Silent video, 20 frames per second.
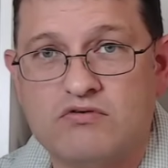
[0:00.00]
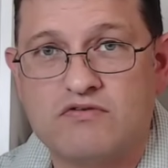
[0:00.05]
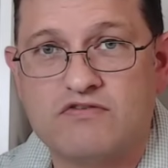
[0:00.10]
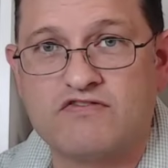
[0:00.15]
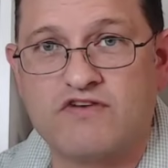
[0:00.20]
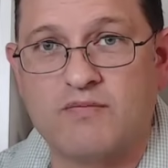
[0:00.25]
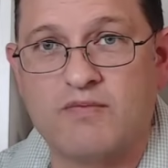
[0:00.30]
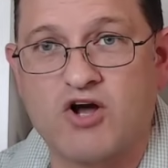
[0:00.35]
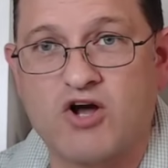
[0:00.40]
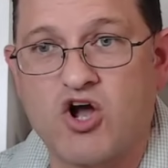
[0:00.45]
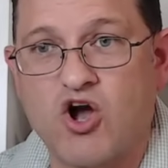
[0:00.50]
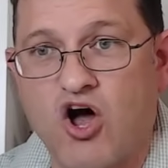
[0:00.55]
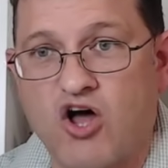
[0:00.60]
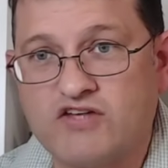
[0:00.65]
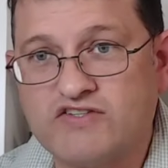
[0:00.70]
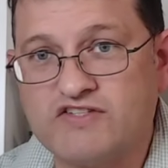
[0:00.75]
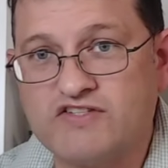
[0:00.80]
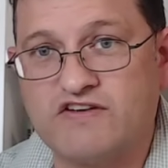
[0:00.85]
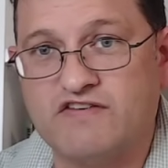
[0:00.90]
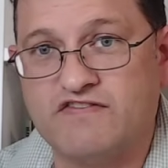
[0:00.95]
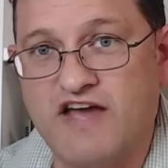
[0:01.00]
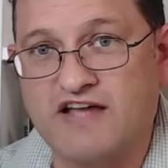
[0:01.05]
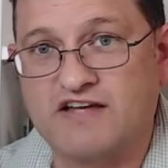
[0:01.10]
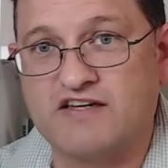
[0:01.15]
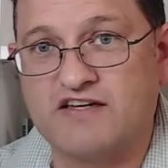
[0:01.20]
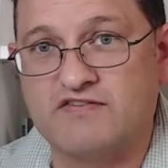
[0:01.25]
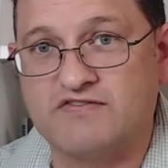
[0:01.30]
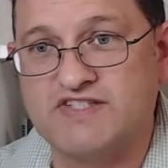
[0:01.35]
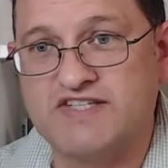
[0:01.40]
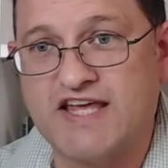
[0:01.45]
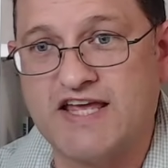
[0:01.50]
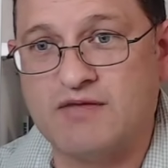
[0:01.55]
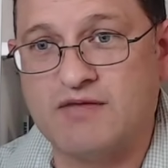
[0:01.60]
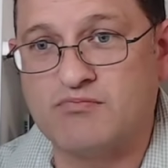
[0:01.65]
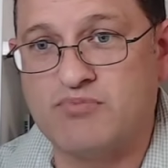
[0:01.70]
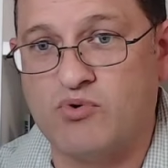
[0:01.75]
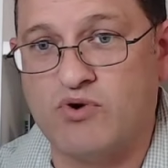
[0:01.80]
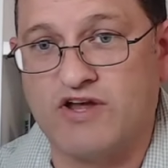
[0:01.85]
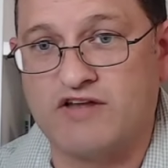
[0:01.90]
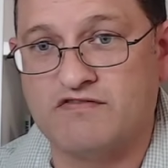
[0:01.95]
from a cost-effective
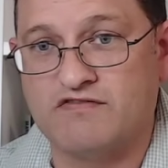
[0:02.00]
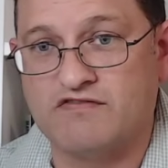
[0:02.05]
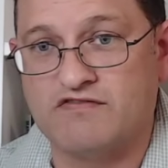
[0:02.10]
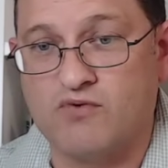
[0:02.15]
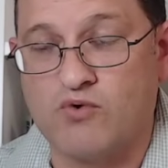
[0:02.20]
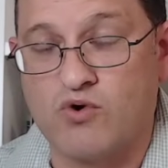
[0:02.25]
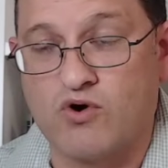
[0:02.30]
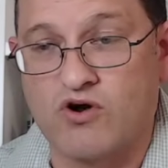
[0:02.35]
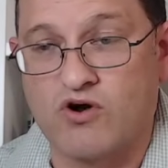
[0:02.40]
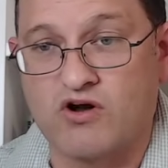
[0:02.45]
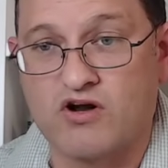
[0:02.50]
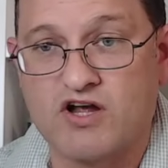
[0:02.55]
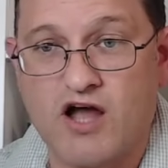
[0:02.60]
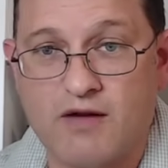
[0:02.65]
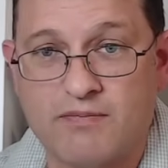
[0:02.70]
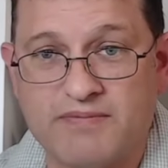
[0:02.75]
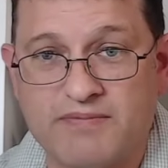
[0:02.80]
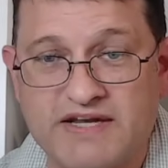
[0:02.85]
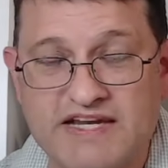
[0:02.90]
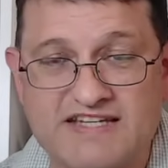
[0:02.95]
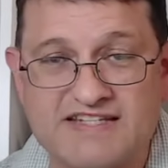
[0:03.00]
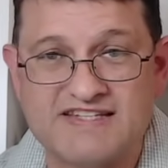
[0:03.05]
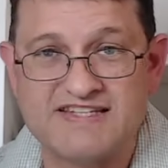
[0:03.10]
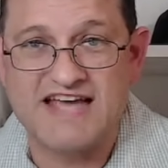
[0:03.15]
standpoint for companies